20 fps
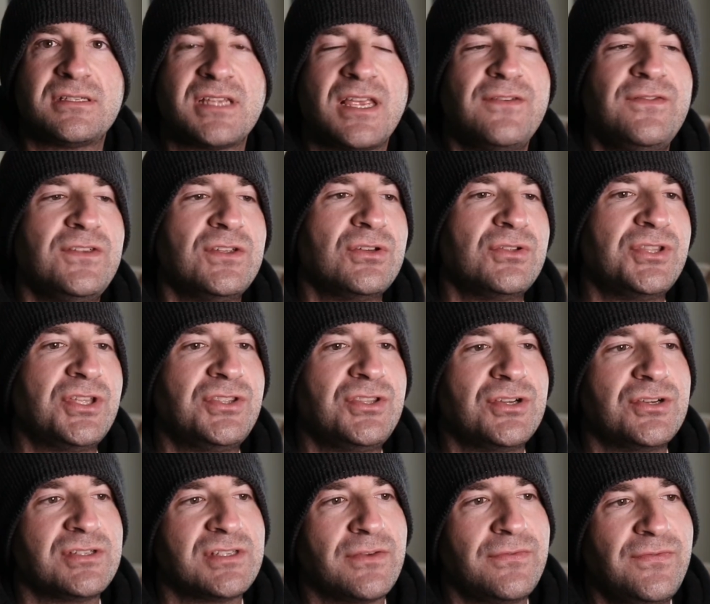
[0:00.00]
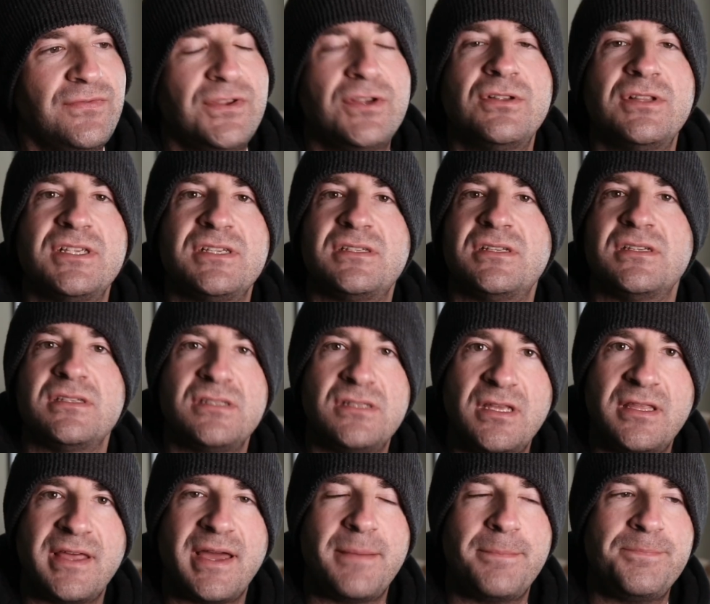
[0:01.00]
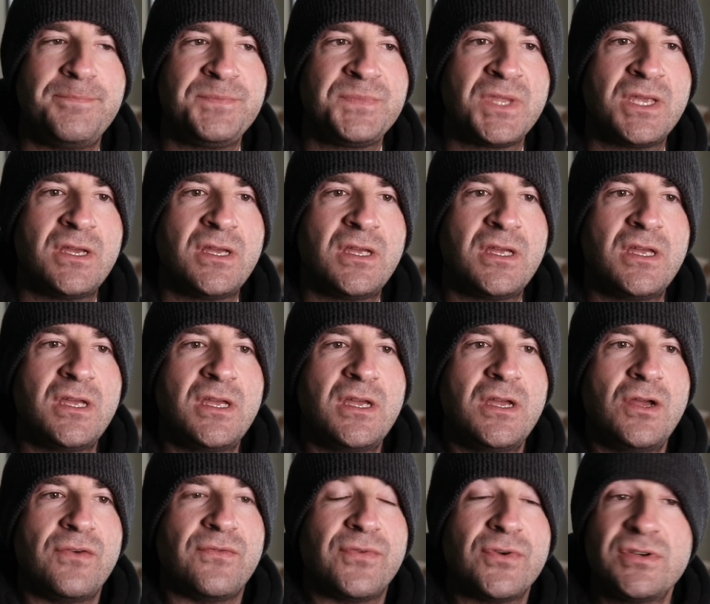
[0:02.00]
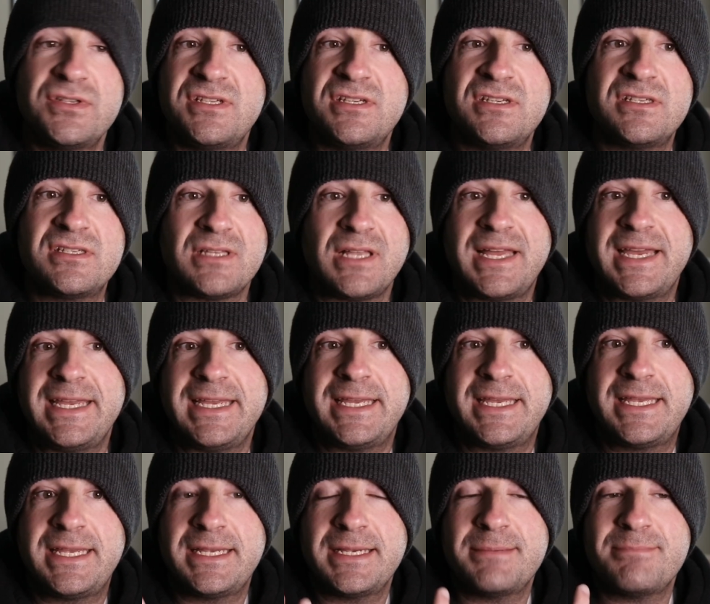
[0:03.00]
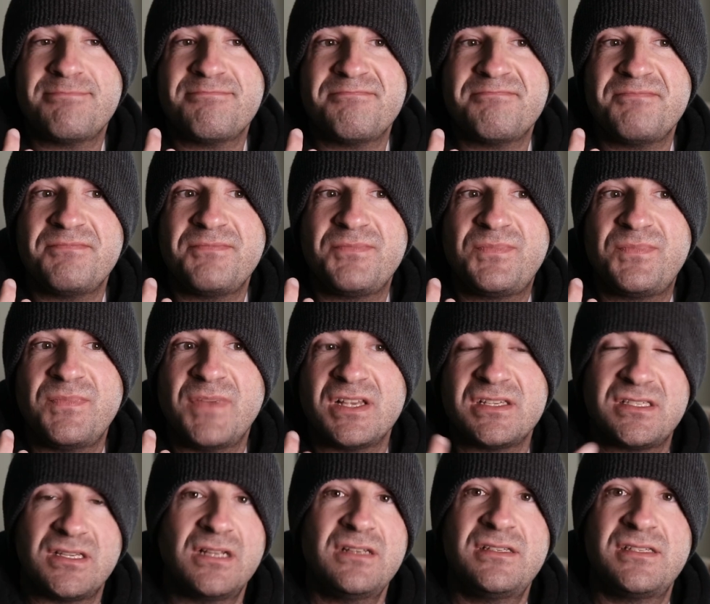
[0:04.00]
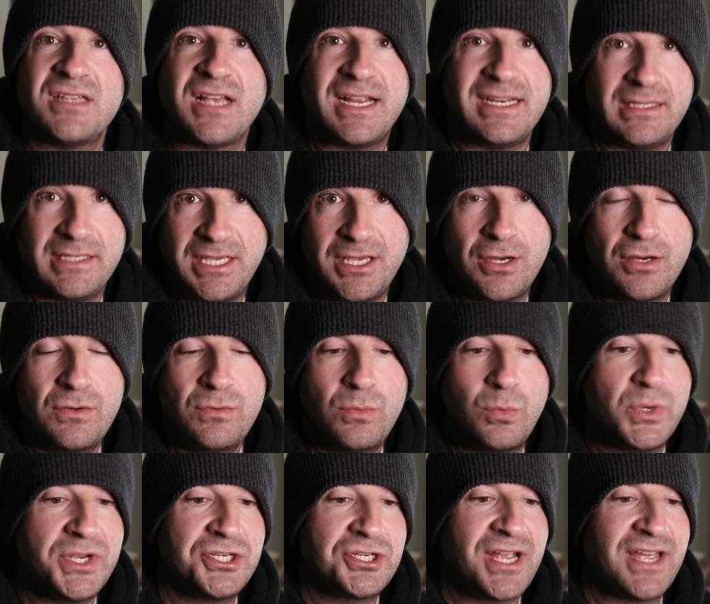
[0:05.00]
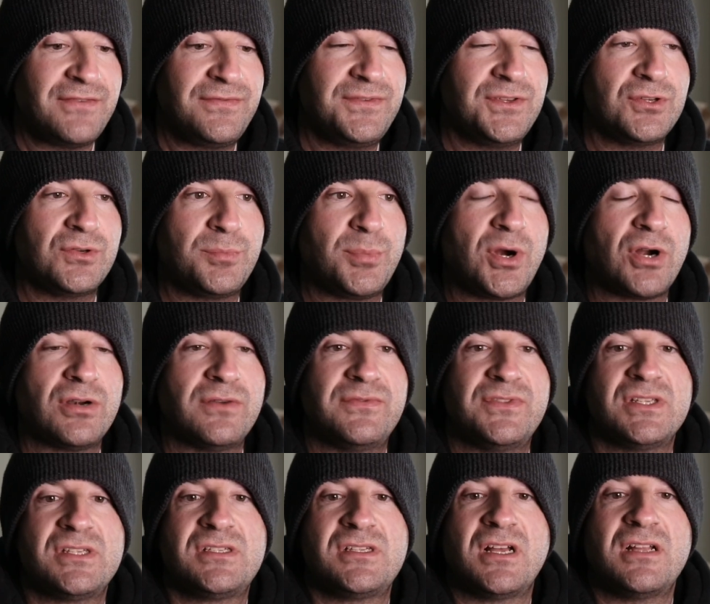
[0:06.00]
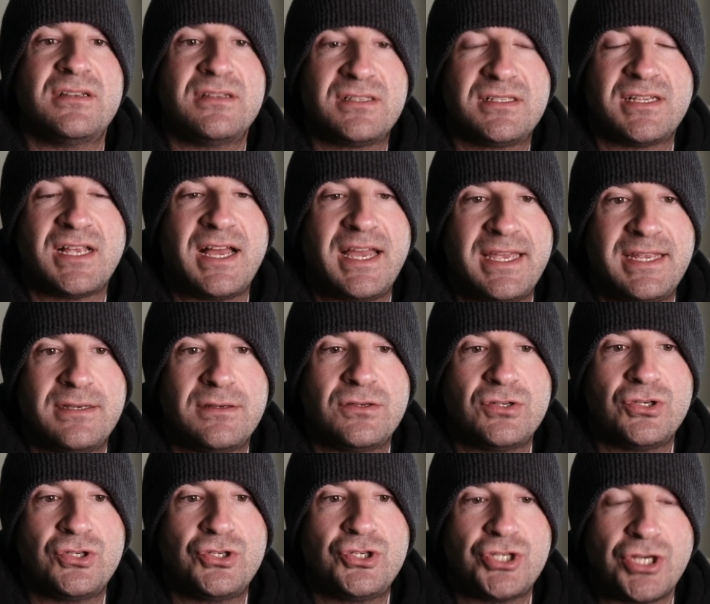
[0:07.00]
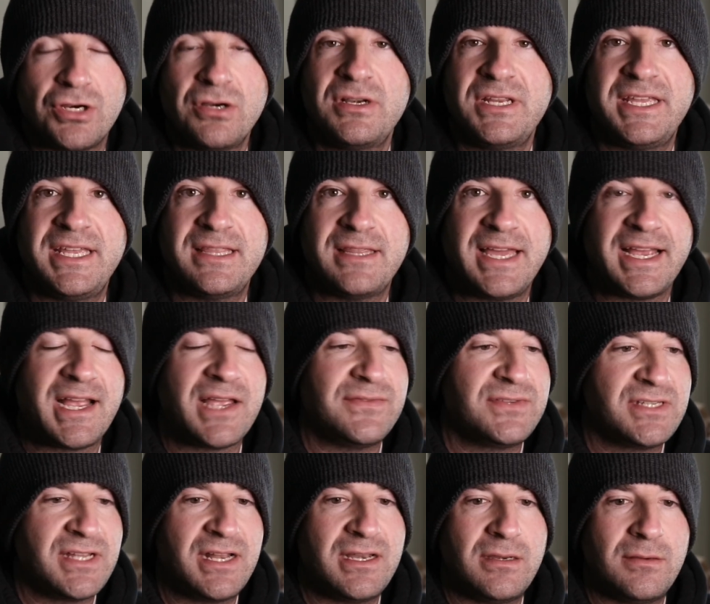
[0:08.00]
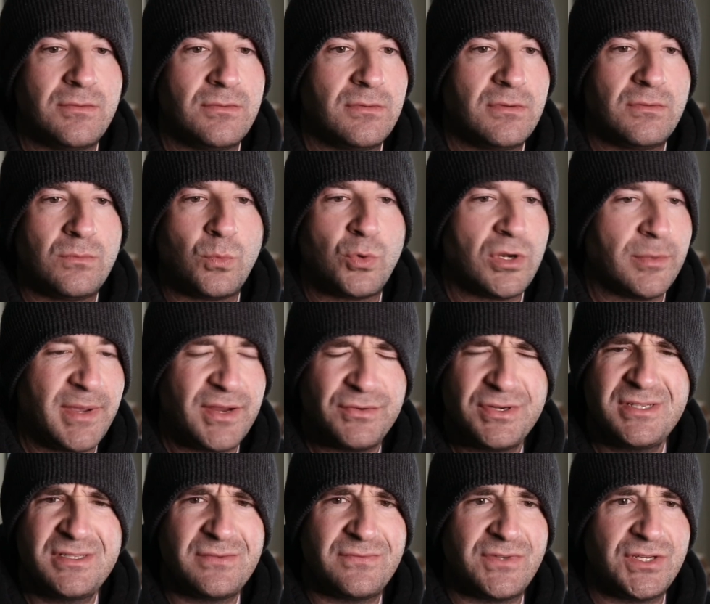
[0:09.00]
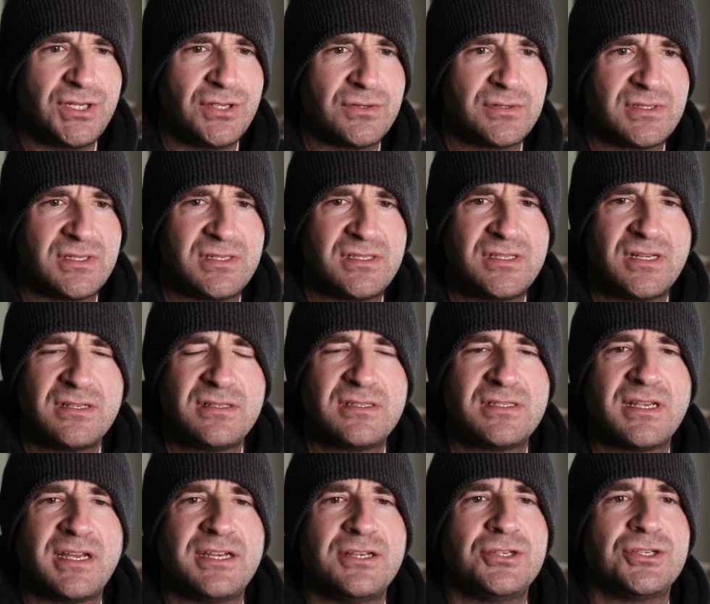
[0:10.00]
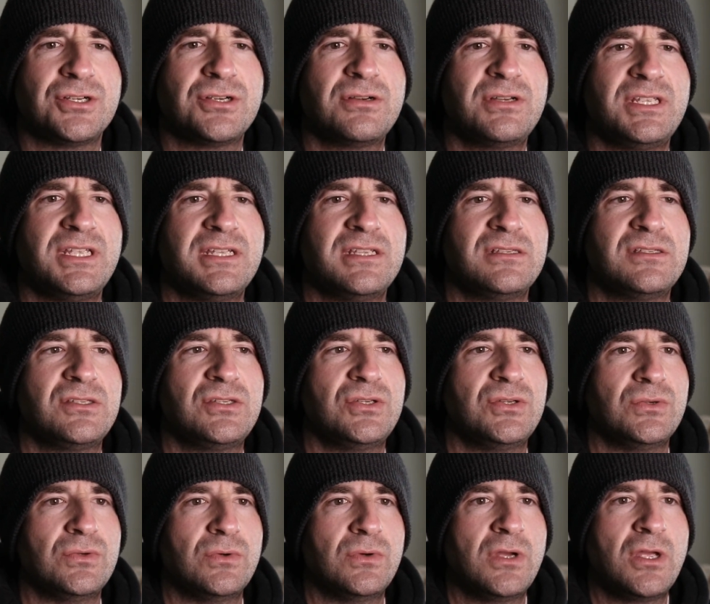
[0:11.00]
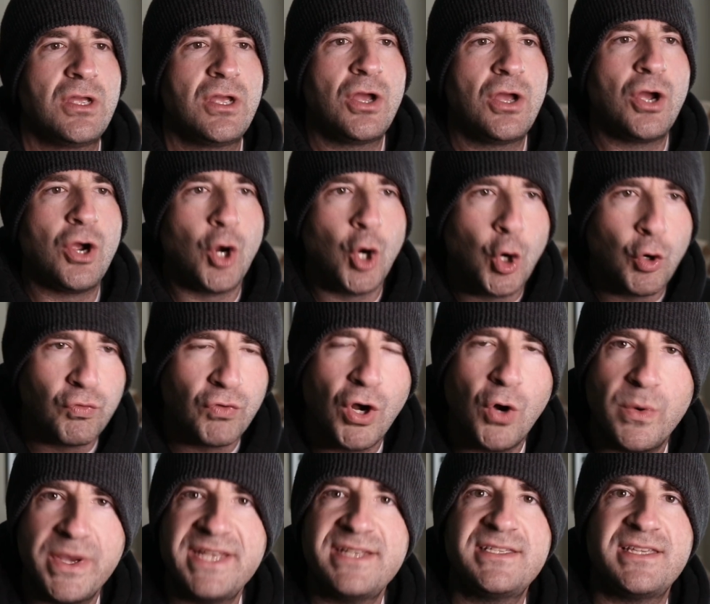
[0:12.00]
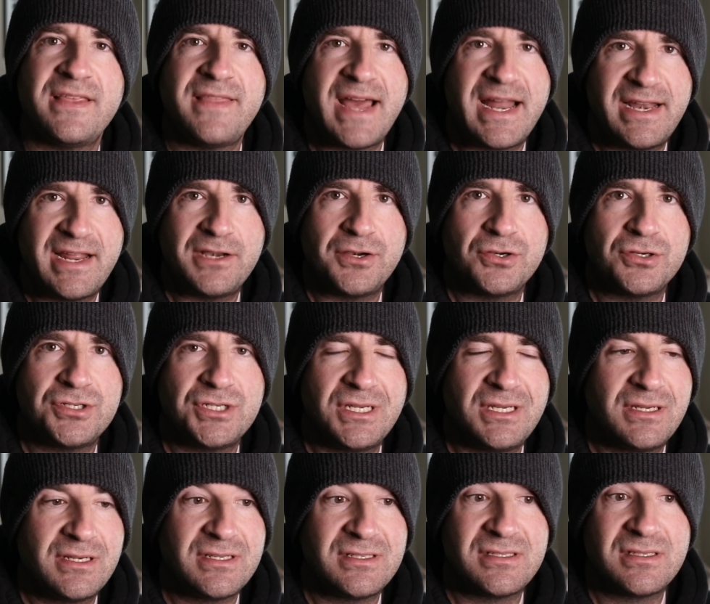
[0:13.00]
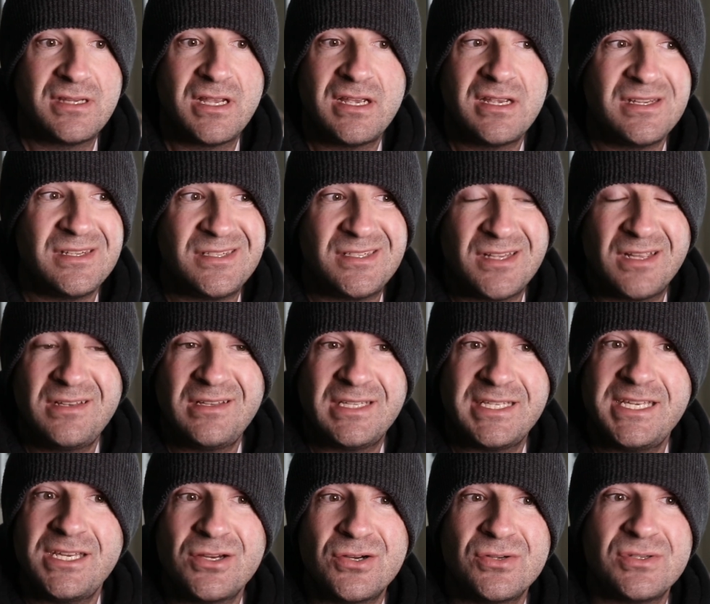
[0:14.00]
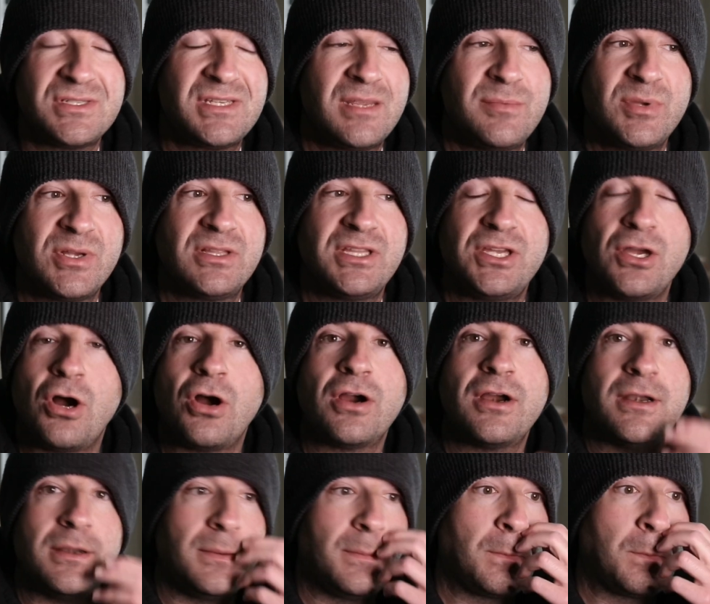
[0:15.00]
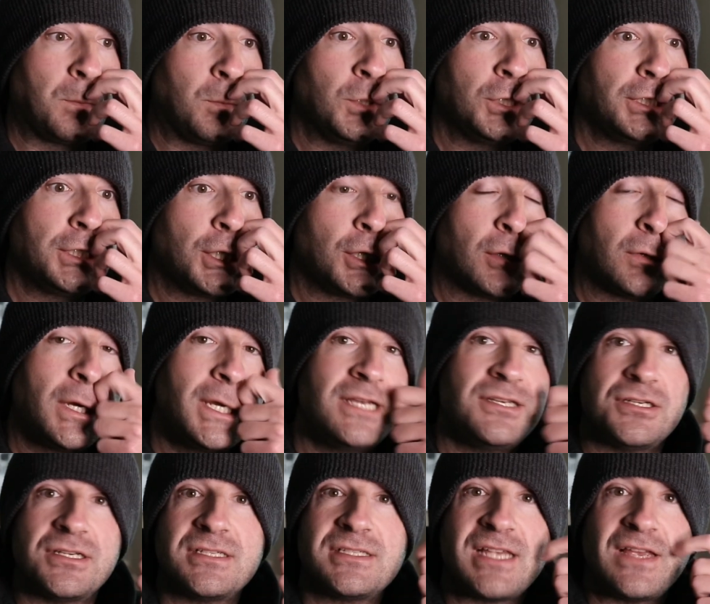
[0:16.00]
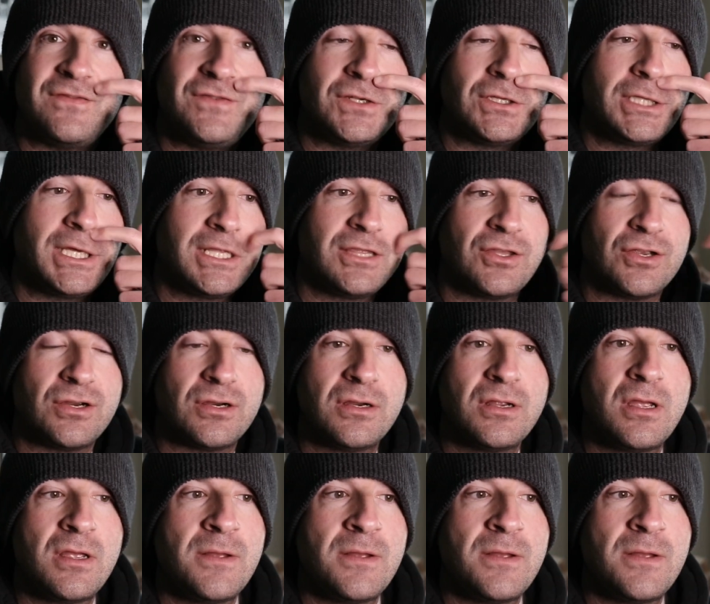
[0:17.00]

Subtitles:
I feel that there's a fearlessness to them versus like a sun sign Leo, which I feel part of the sun sign journey. Like I've said in one of my recent videos, the sun sign journey is to grow into that energy, because sun Leos typically aren't really courageous. I feel like they